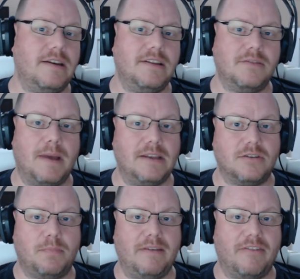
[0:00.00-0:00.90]
his mate
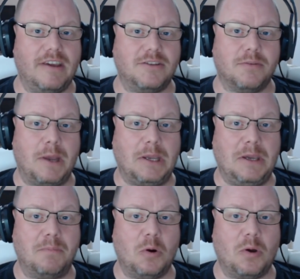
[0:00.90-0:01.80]
Spivvy to make
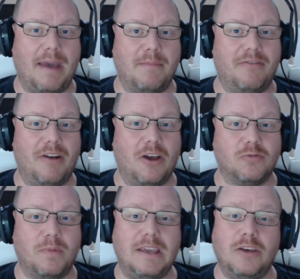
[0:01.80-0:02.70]
it more camouflage,
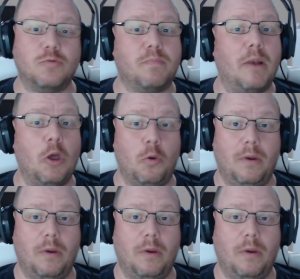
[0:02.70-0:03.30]
but he used blue.